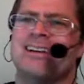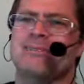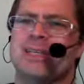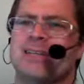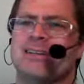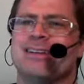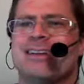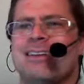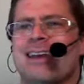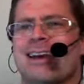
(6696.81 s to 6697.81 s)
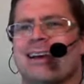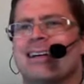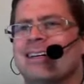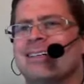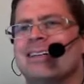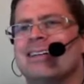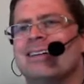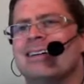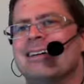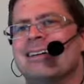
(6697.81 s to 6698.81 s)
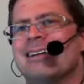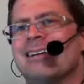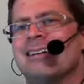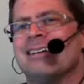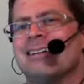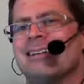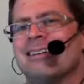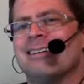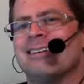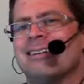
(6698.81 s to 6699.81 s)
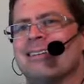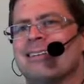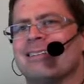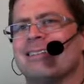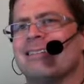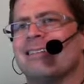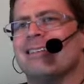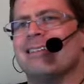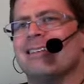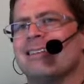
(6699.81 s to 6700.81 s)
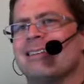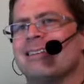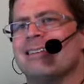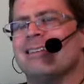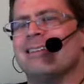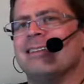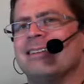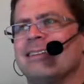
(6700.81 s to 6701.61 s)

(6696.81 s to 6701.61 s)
It's essential form, the form that was created in.